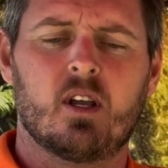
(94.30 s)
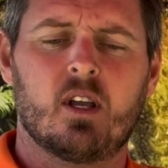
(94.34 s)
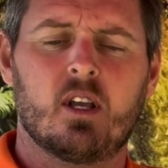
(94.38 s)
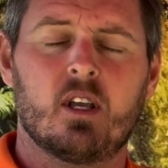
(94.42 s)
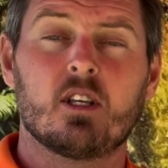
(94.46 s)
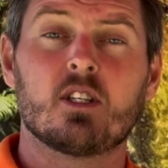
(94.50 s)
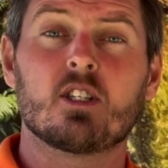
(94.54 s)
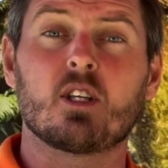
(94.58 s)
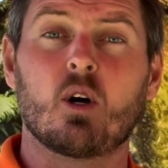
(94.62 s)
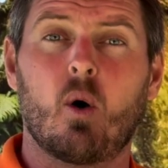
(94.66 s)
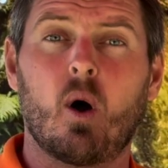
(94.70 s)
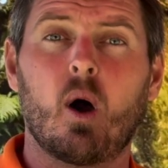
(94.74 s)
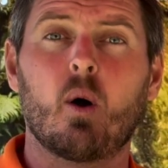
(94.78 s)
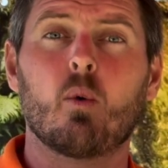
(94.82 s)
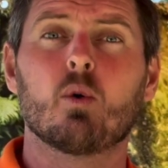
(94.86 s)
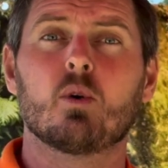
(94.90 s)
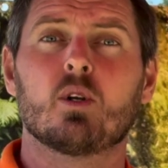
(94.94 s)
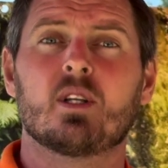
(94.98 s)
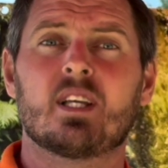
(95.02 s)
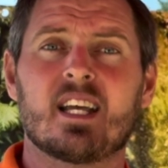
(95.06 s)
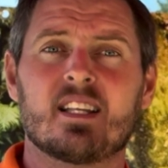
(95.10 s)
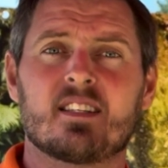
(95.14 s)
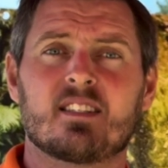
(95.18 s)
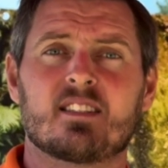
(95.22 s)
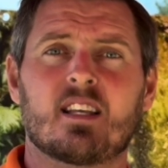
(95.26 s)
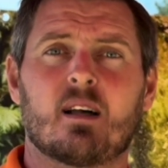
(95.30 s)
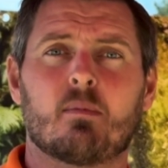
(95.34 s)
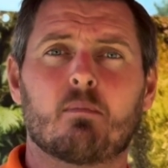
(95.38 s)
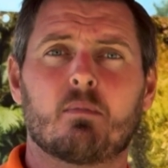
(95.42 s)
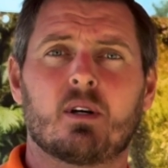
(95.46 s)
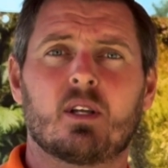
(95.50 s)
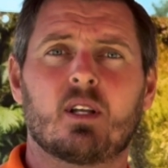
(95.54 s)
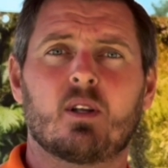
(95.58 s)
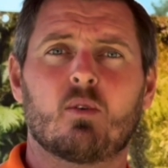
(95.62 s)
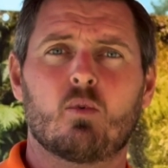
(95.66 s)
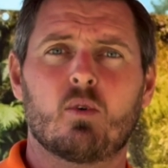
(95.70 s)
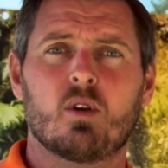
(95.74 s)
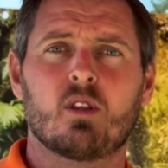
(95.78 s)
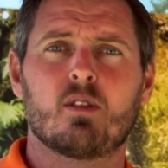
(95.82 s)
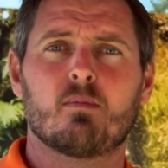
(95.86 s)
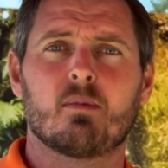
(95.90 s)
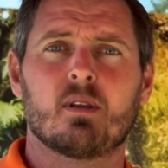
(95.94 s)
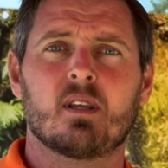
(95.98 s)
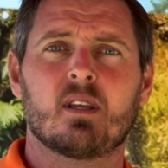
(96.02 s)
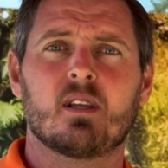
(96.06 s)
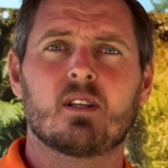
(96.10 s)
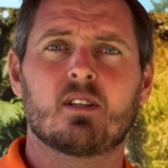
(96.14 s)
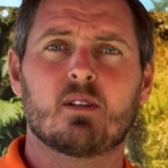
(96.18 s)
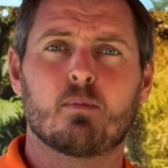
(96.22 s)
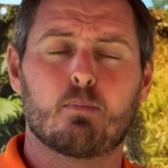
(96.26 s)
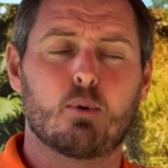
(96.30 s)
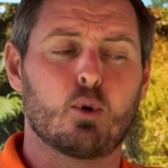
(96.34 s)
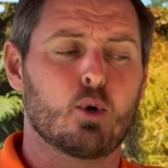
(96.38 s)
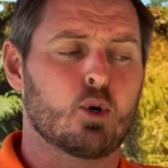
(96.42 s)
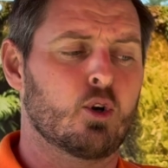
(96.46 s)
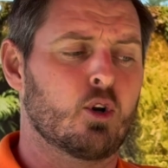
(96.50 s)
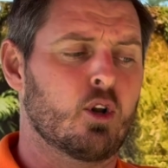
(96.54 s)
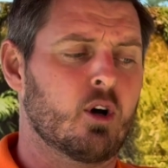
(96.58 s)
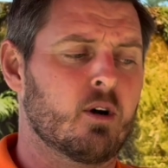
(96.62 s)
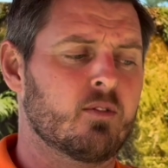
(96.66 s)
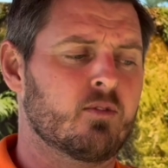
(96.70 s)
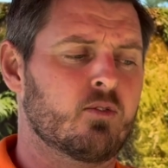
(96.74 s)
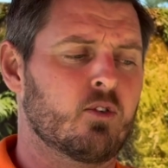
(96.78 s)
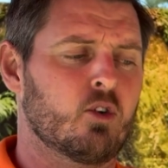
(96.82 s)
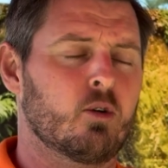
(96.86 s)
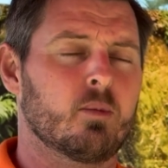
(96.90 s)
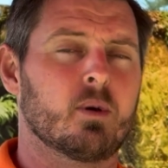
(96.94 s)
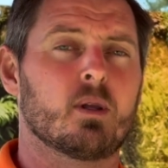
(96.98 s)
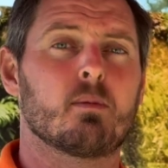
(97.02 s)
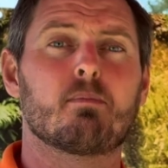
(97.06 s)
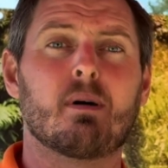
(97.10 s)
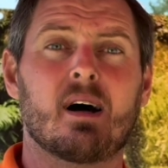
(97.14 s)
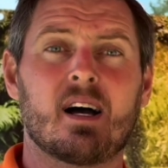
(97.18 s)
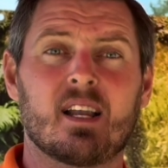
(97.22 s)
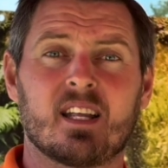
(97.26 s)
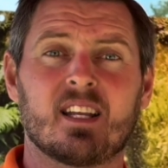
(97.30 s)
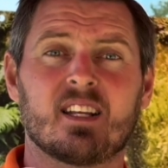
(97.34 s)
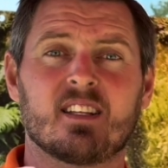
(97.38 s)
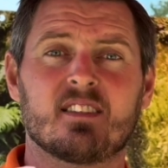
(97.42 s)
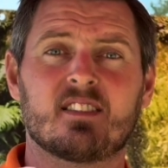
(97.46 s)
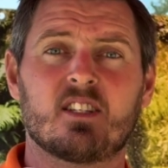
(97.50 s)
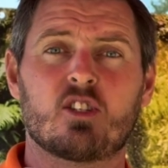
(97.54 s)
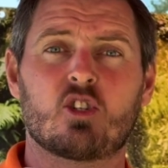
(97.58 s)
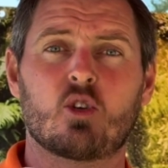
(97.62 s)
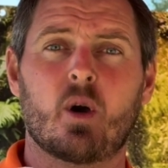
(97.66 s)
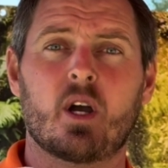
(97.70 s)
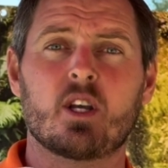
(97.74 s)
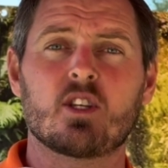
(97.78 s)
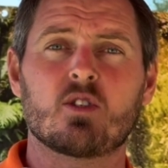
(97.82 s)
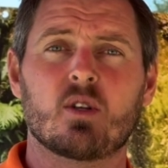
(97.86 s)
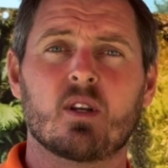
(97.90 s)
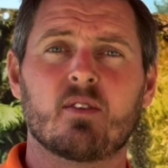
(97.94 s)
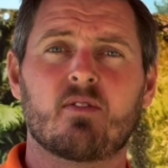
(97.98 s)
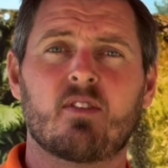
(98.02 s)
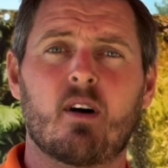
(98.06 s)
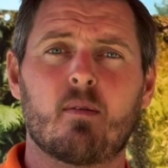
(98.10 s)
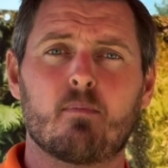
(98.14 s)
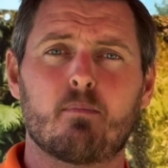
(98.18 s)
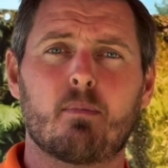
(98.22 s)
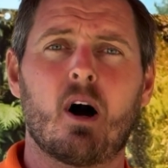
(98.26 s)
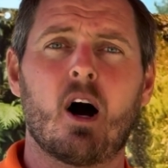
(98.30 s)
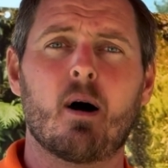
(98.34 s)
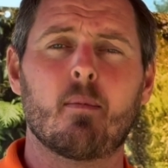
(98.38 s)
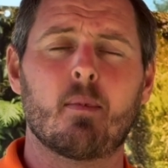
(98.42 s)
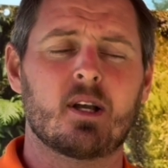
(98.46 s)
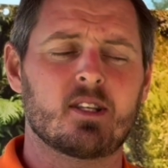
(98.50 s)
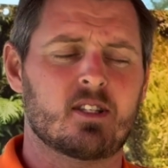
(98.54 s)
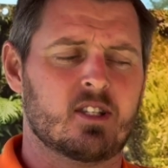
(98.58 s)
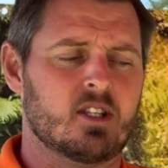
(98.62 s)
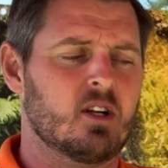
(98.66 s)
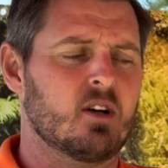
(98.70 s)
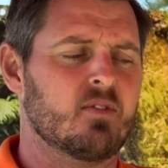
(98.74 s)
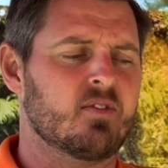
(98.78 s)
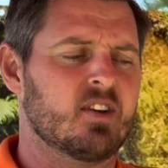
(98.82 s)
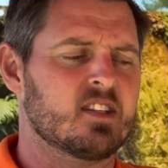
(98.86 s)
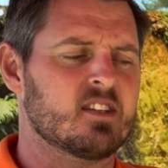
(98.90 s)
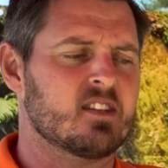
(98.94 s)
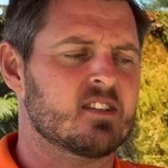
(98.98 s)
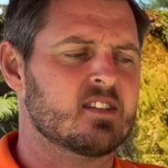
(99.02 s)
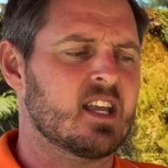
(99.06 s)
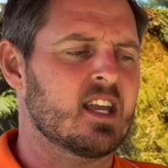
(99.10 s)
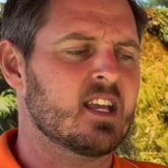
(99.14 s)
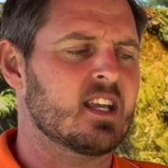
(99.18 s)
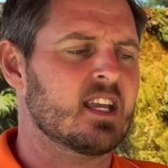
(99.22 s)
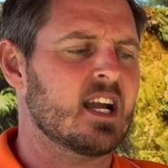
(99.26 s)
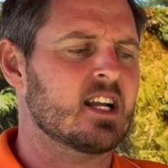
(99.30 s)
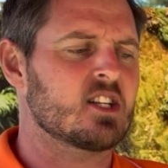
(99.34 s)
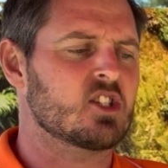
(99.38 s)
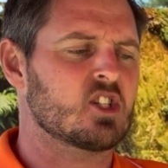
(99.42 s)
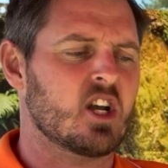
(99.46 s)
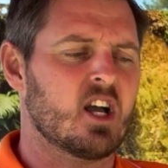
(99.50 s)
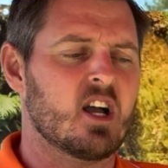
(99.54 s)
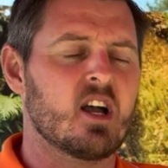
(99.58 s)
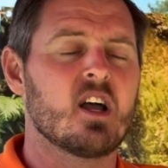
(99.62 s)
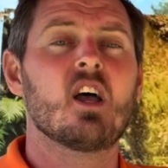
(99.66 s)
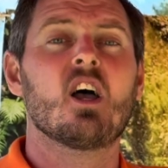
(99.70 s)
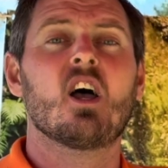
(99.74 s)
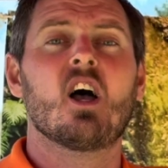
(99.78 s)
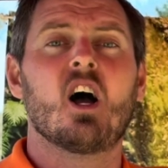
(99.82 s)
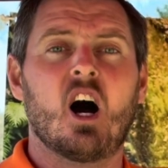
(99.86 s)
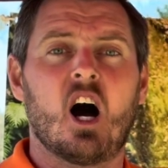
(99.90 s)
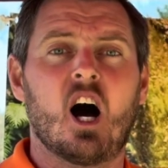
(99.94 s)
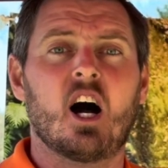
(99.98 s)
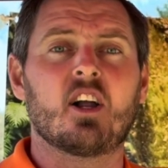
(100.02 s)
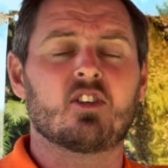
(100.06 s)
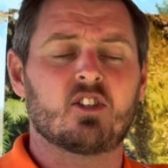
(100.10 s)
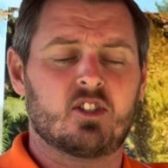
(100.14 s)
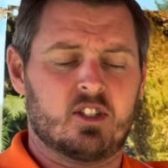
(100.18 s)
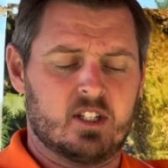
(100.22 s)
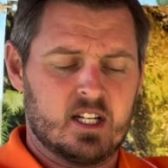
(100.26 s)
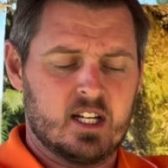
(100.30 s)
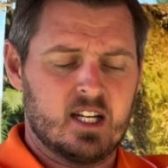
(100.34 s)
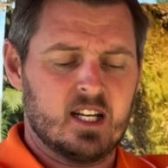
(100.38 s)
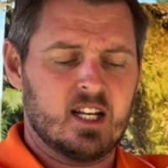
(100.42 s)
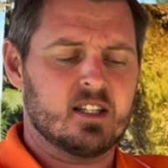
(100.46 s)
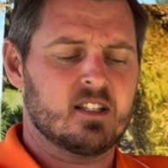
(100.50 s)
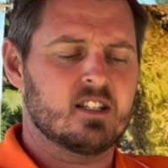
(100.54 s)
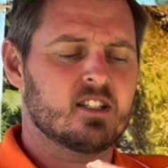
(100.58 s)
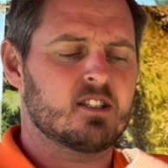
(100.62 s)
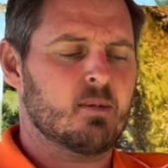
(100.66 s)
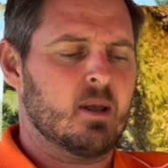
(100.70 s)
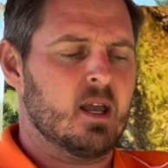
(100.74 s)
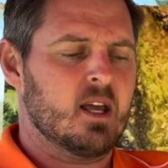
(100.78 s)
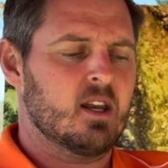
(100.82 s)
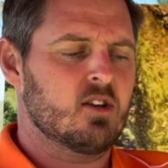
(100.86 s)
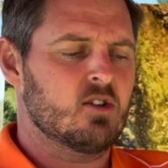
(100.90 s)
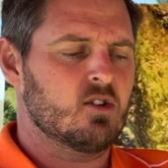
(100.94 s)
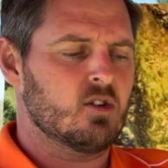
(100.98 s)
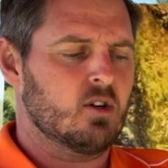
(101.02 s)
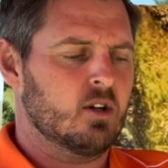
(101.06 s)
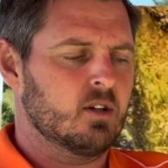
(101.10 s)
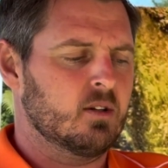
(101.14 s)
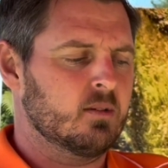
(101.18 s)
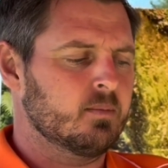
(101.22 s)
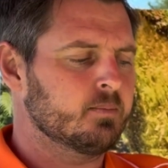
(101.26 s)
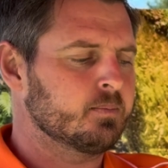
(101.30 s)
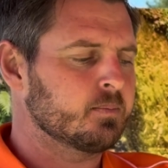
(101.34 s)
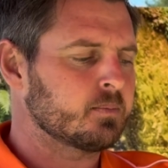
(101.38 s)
so I would get somebody with me to put it on for me. But in a situation if I'm by myself as a snake catcher, I just need to get this bandage on.